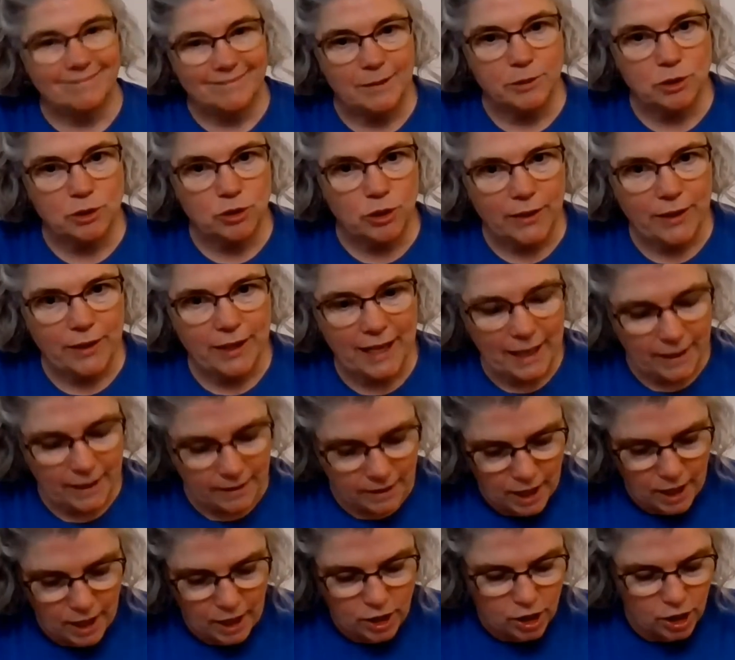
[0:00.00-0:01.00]
let's try it
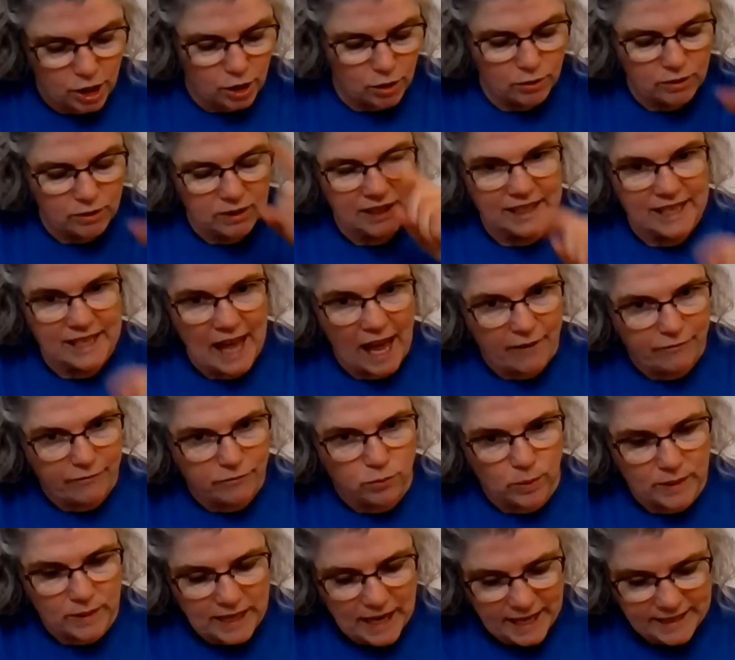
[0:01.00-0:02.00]
again. You laughed
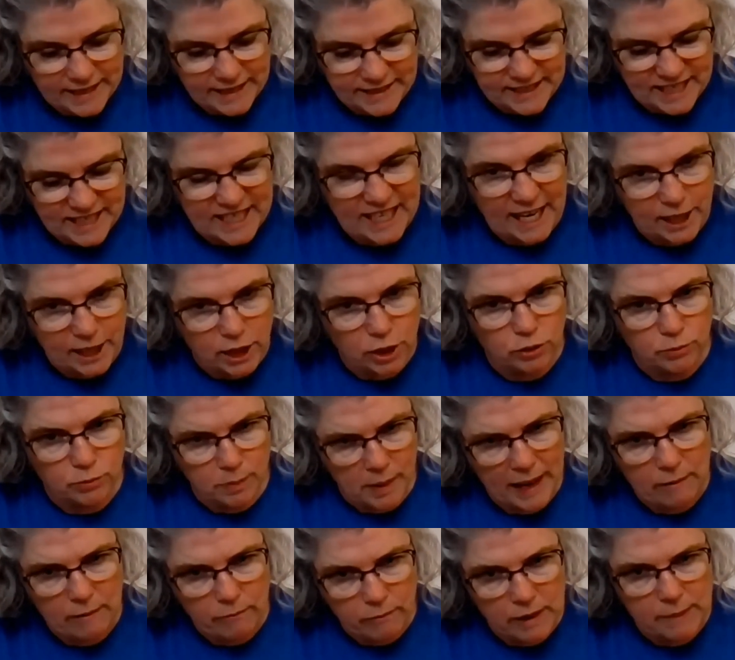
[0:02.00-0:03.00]
when I said I could
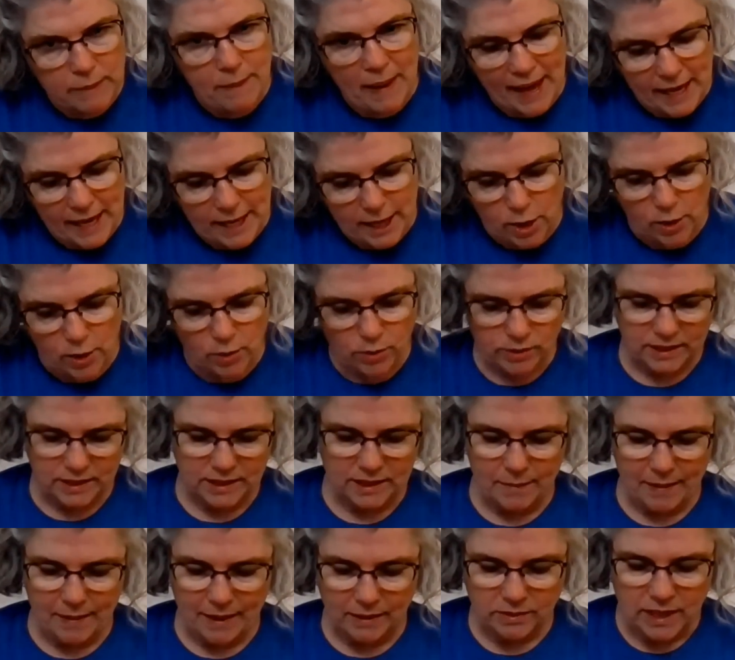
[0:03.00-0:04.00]
repay you,
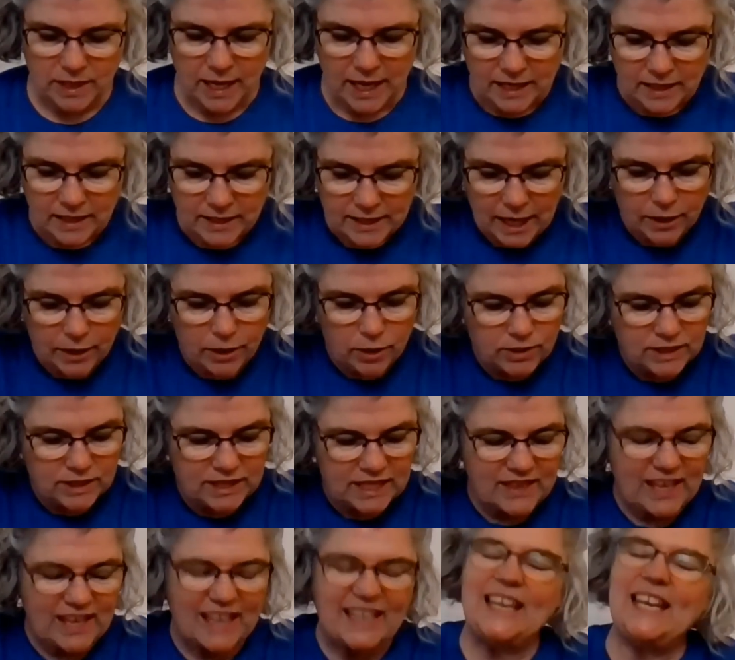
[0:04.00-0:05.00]
said the mouse. Now you
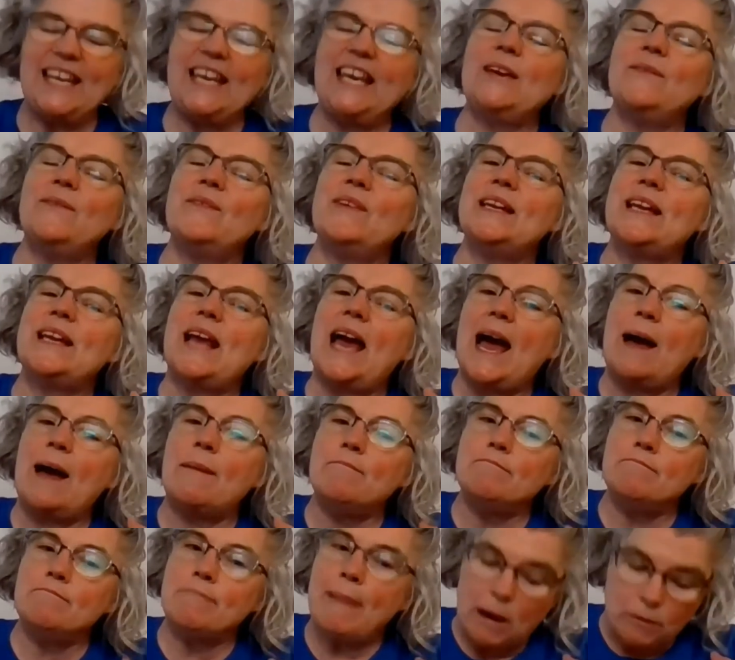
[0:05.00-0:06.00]
see that even
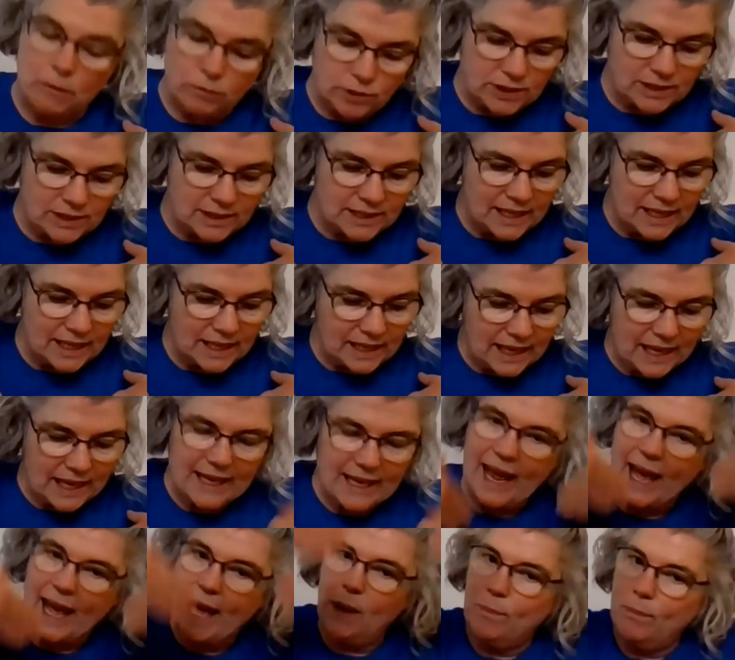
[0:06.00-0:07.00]
a mouse
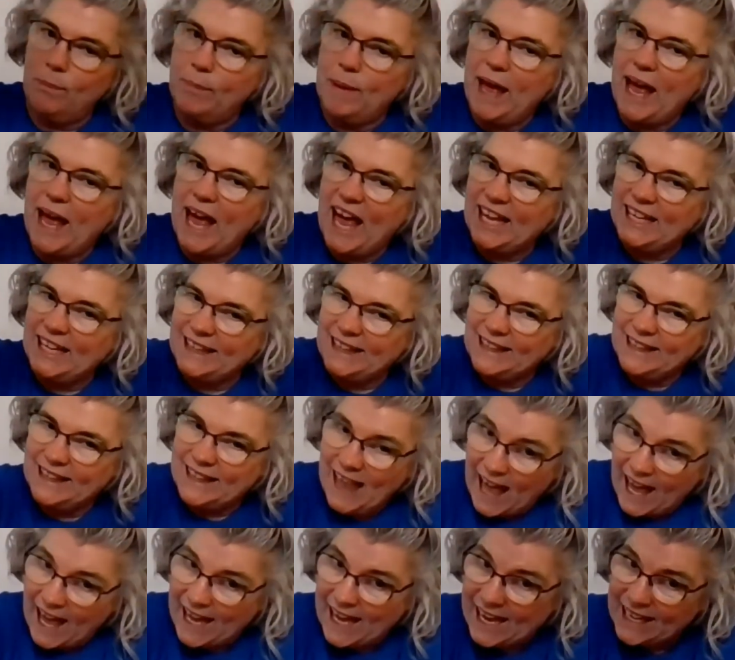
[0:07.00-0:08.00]
can help a
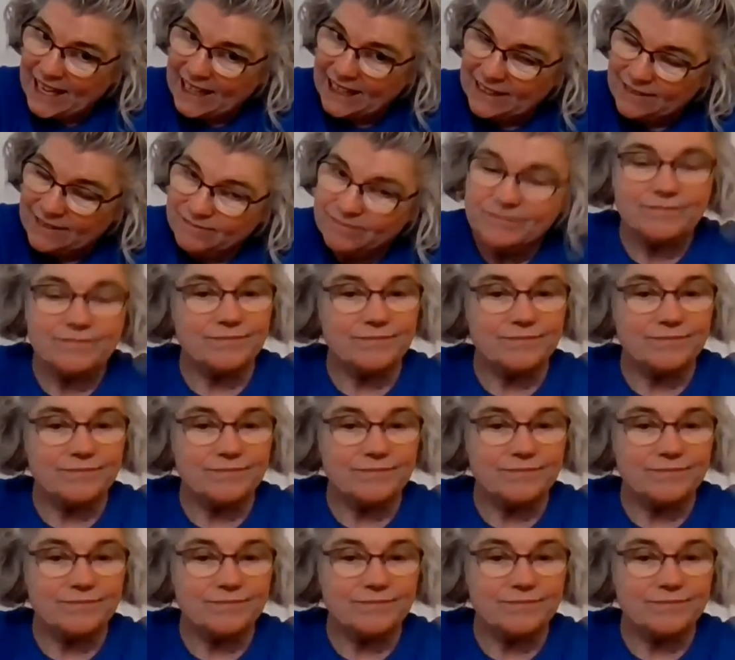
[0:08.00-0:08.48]
lion.